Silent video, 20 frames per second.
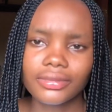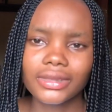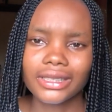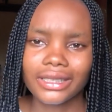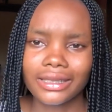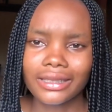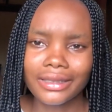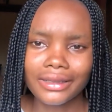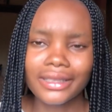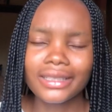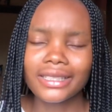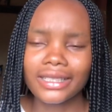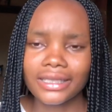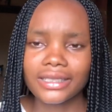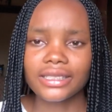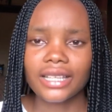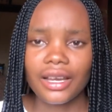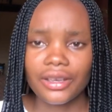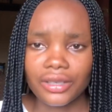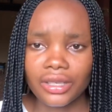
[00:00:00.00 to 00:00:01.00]
the three
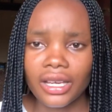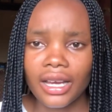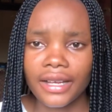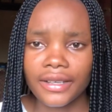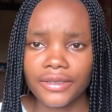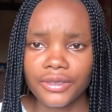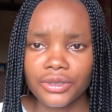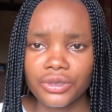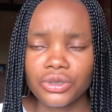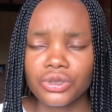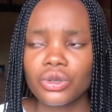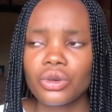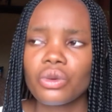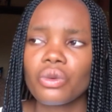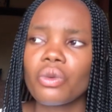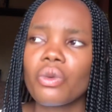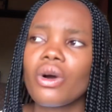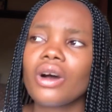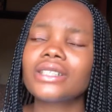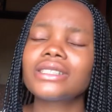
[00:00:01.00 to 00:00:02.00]
things that you can use,
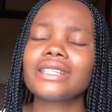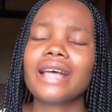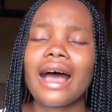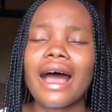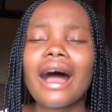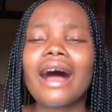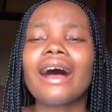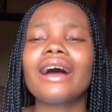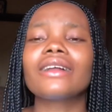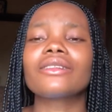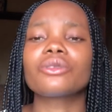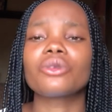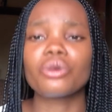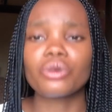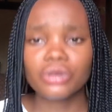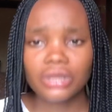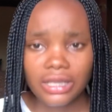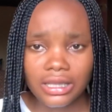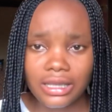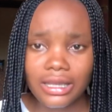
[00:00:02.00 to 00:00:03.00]
what are
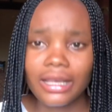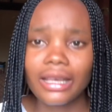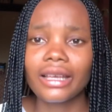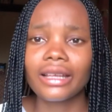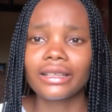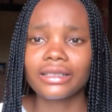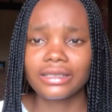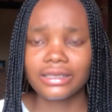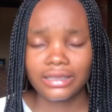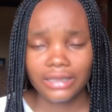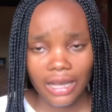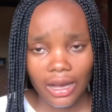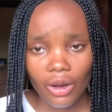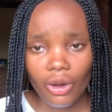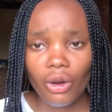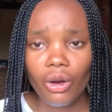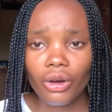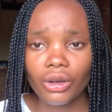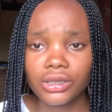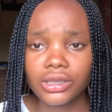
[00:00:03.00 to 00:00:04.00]
those things
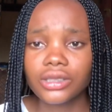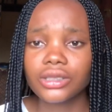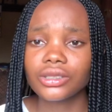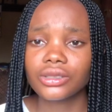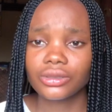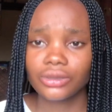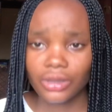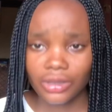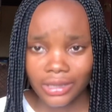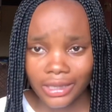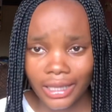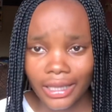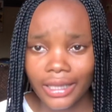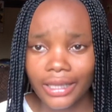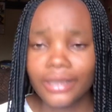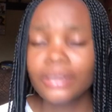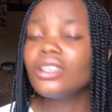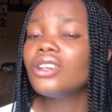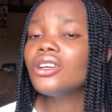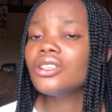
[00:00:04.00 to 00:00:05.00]
that cause your
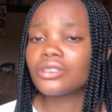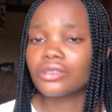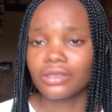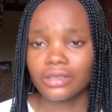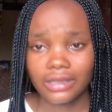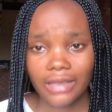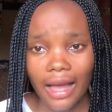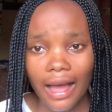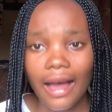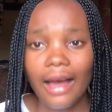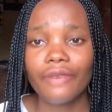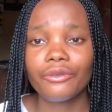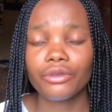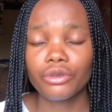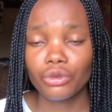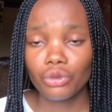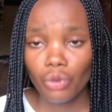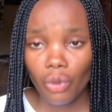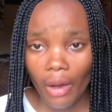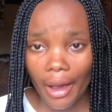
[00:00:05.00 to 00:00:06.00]
skin to start
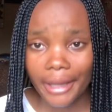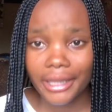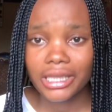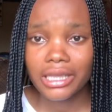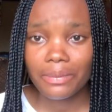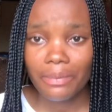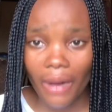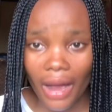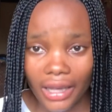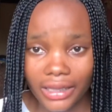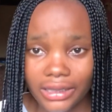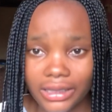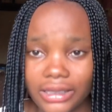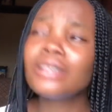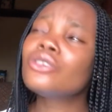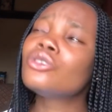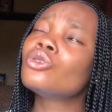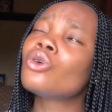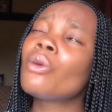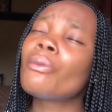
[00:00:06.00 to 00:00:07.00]
having white patches?
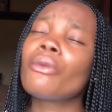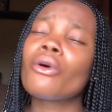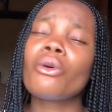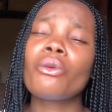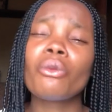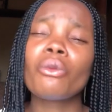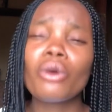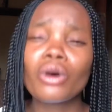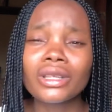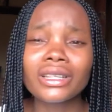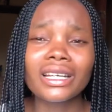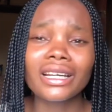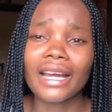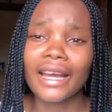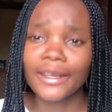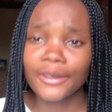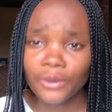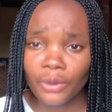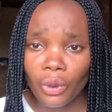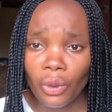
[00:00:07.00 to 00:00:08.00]
Number one that
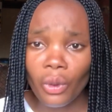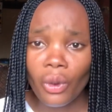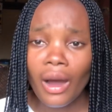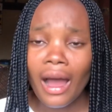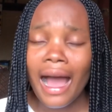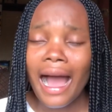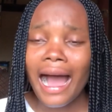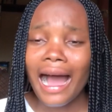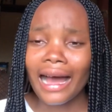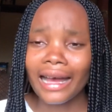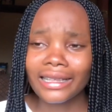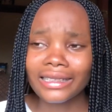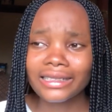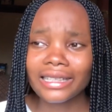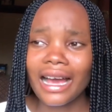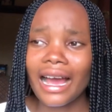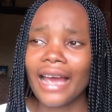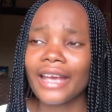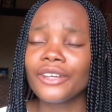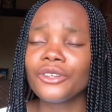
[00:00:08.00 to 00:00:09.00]
I know, and
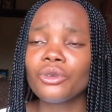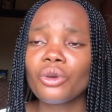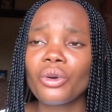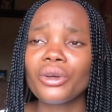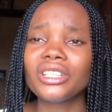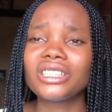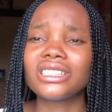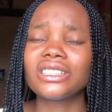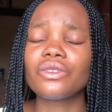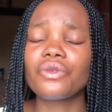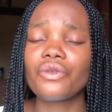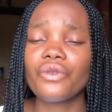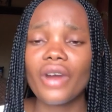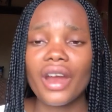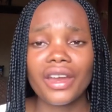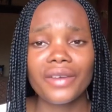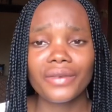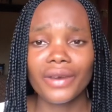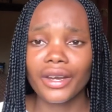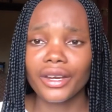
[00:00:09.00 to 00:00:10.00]
I know it is
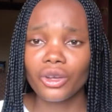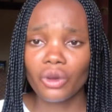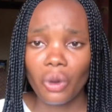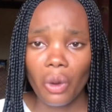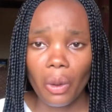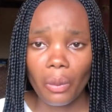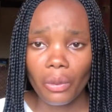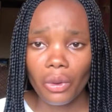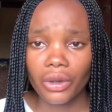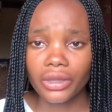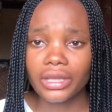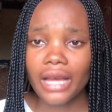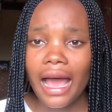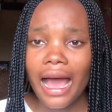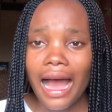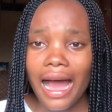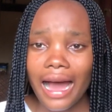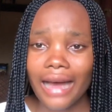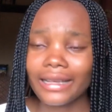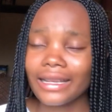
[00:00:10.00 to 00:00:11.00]
very, very common,
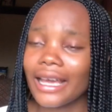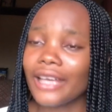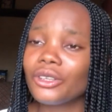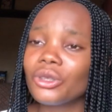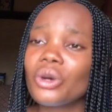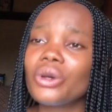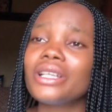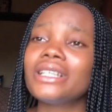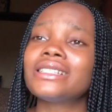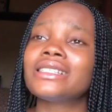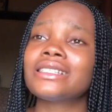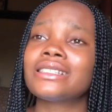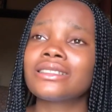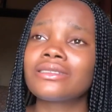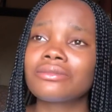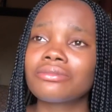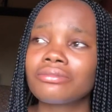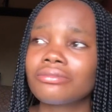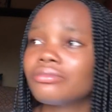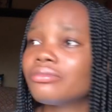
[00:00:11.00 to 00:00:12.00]
and I know it
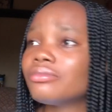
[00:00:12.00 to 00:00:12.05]
is